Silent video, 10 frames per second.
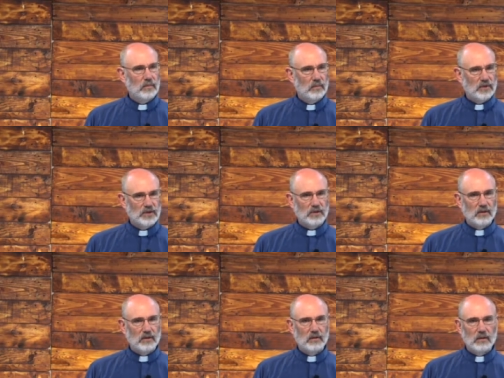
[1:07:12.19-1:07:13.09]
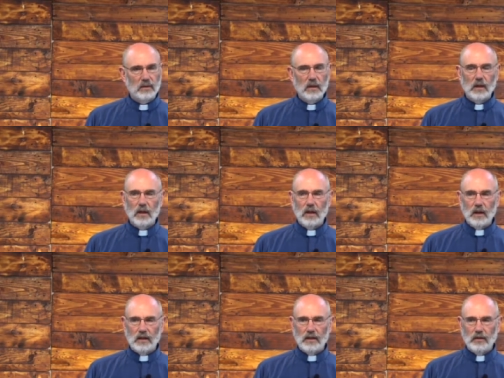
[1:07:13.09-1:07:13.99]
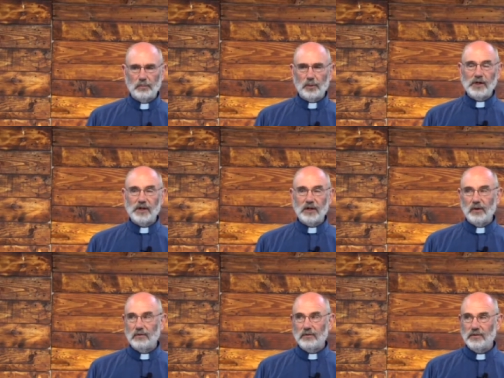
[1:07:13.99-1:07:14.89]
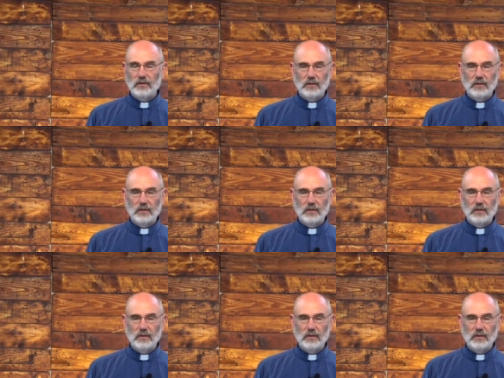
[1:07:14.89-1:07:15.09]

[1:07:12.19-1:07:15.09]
Just a little preaching note.